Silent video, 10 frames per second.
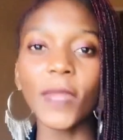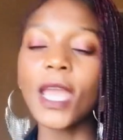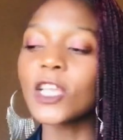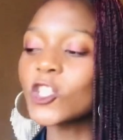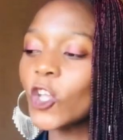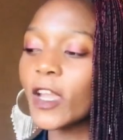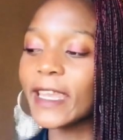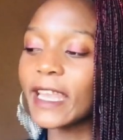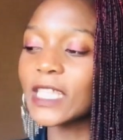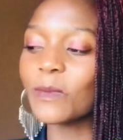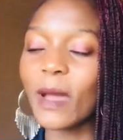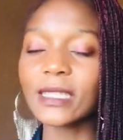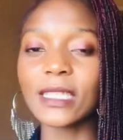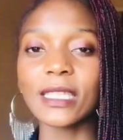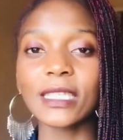So in as
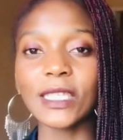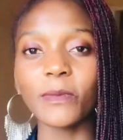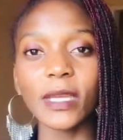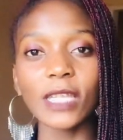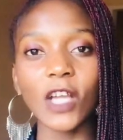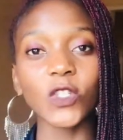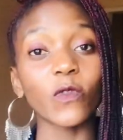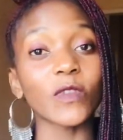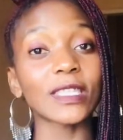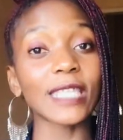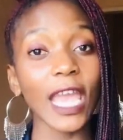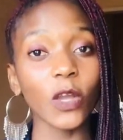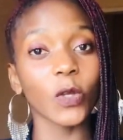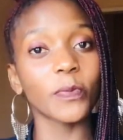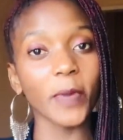much as this is made out of
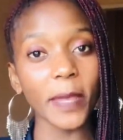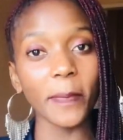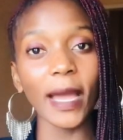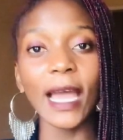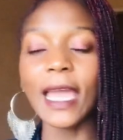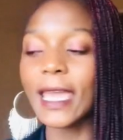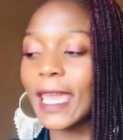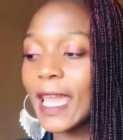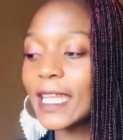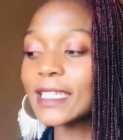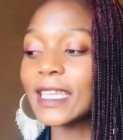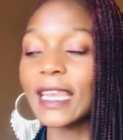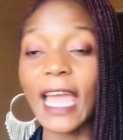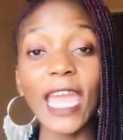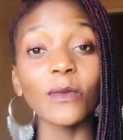recycled paper and
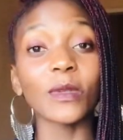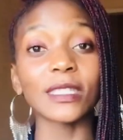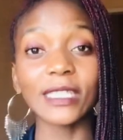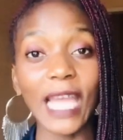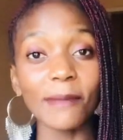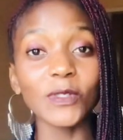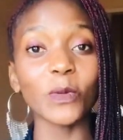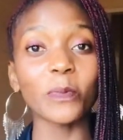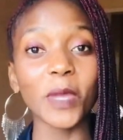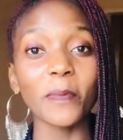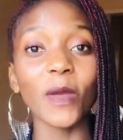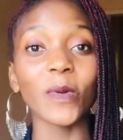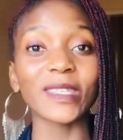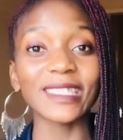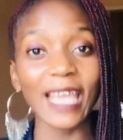in line when it comes to paper
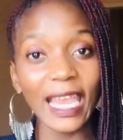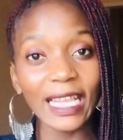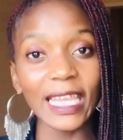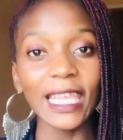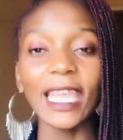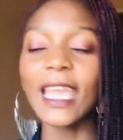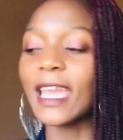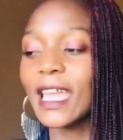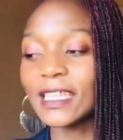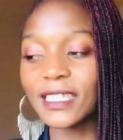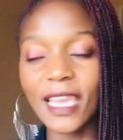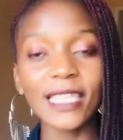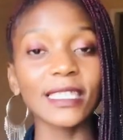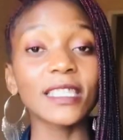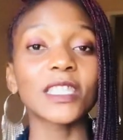recycling, and
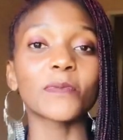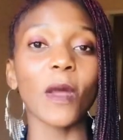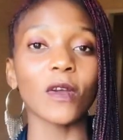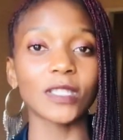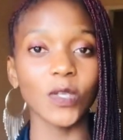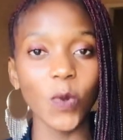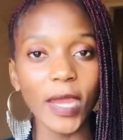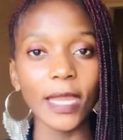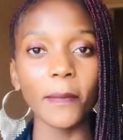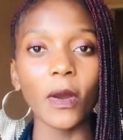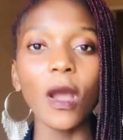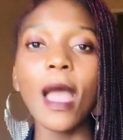yes, this is biodegradable,